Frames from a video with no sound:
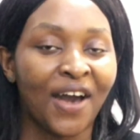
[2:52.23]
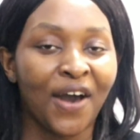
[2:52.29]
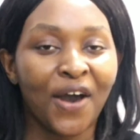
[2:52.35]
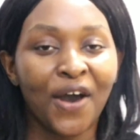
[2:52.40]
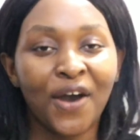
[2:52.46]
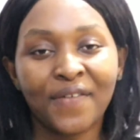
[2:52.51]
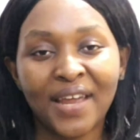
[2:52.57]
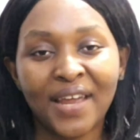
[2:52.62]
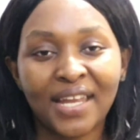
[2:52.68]

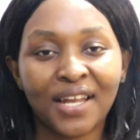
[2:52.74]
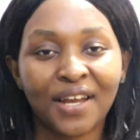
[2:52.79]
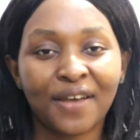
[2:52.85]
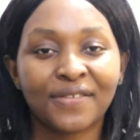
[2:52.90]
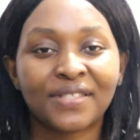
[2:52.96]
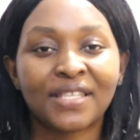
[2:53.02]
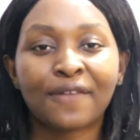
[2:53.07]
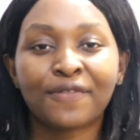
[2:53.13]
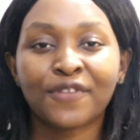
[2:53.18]
Alright,
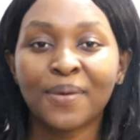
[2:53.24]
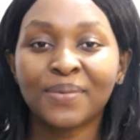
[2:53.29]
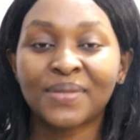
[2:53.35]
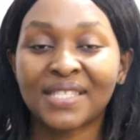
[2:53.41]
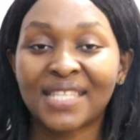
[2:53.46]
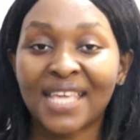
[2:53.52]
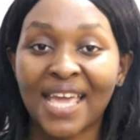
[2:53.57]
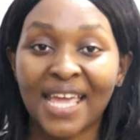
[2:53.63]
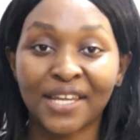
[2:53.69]
loves, I've come
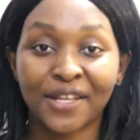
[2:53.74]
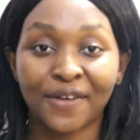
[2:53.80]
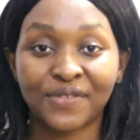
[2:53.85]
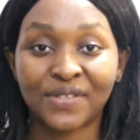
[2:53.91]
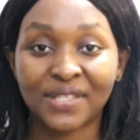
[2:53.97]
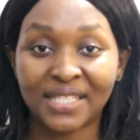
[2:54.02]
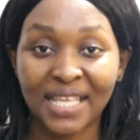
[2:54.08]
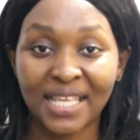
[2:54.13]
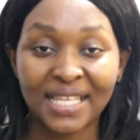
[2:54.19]
to the end of
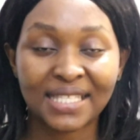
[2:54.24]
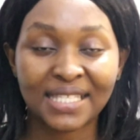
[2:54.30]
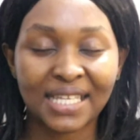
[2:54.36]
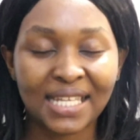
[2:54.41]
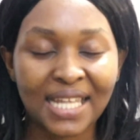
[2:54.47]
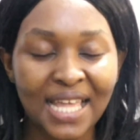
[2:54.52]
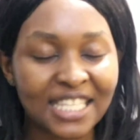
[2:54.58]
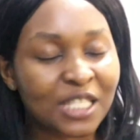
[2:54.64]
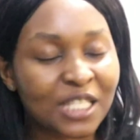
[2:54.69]
today's
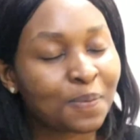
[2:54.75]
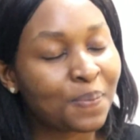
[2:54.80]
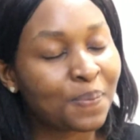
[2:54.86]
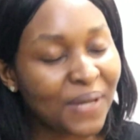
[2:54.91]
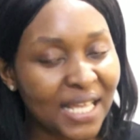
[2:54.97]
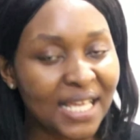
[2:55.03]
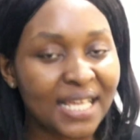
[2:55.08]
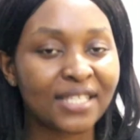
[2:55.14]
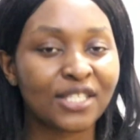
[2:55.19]
class.
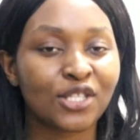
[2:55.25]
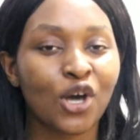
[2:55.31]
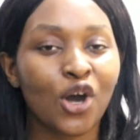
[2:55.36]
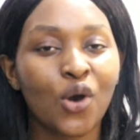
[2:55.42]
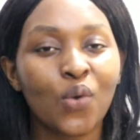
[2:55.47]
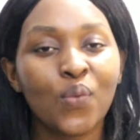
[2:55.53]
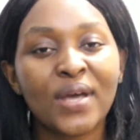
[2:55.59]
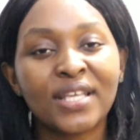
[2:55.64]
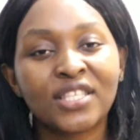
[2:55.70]
Please
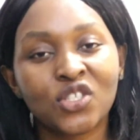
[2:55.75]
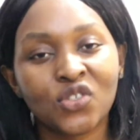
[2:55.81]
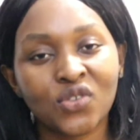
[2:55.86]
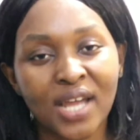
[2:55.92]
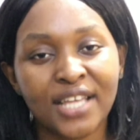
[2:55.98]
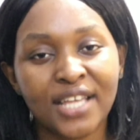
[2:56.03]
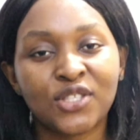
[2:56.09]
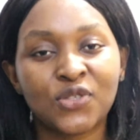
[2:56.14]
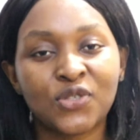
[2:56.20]
always
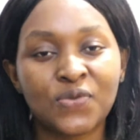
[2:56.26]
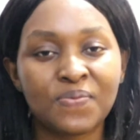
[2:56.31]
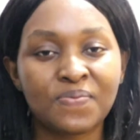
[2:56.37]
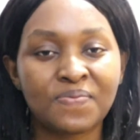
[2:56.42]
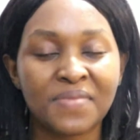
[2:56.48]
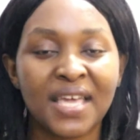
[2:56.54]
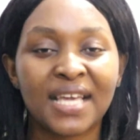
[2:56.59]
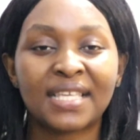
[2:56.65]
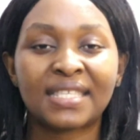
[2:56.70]
try to
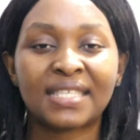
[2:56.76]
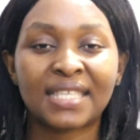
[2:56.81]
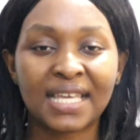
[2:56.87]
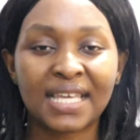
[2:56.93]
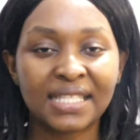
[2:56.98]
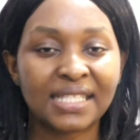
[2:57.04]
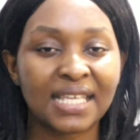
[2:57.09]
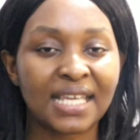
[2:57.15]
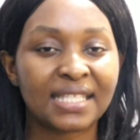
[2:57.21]
make
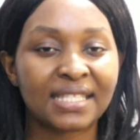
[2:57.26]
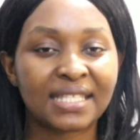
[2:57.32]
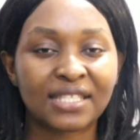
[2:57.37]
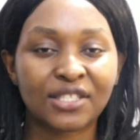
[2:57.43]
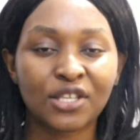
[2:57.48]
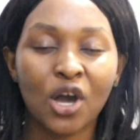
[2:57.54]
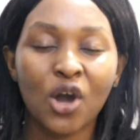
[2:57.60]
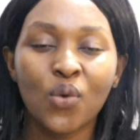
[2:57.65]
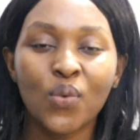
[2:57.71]

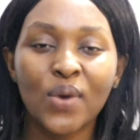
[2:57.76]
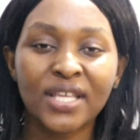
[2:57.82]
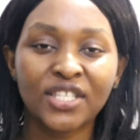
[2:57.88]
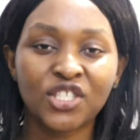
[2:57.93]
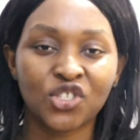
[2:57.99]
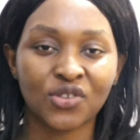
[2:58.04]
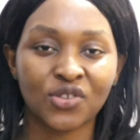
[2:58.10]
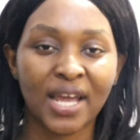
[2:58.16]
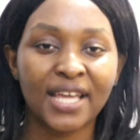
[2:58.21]
sentences.
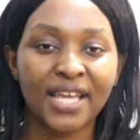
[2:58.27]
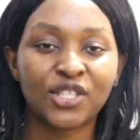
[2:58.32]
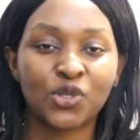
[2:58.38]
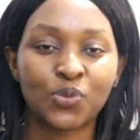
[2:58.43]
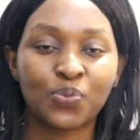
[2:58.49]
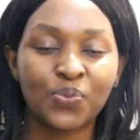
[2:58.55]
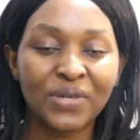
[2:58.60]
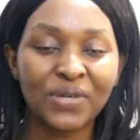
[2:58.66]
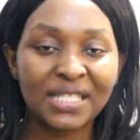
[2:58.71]
Always try
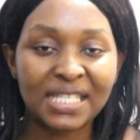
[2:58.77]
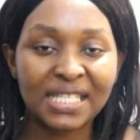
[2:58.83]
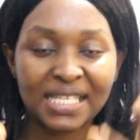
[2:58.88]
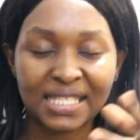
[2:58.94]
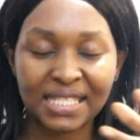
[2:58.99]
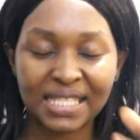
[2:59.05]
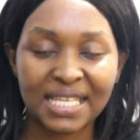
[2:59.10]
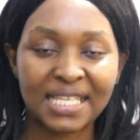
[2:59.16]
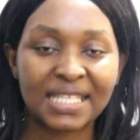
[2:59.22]
to put
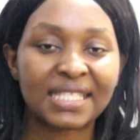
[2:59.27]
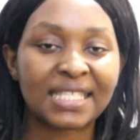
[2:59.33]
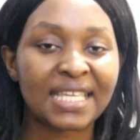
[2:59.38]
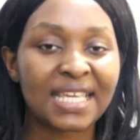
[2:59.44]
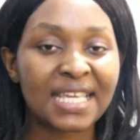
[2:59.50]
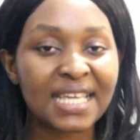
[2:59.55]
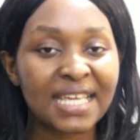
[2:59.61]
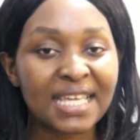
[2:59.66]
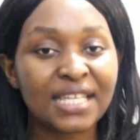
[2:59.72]
these things
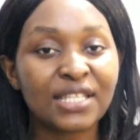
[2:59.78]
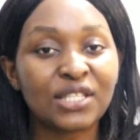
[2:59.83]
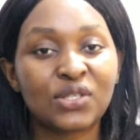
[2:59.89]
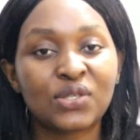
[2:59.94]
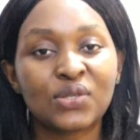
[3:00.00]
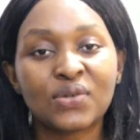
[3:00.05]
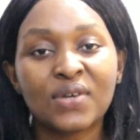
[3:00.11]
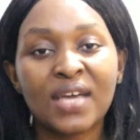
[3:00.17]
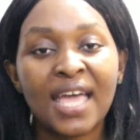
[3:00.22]

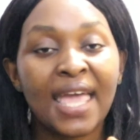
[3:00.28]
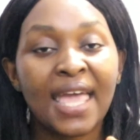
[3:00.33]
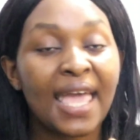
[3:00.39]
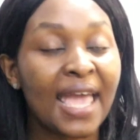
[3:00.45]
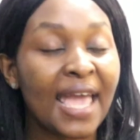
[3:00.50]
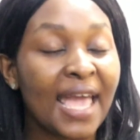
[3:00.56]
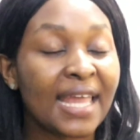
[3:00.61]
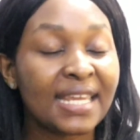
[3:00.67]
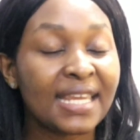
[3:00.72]
into
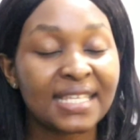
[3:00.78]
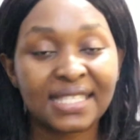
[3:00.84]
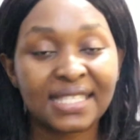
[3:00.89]
any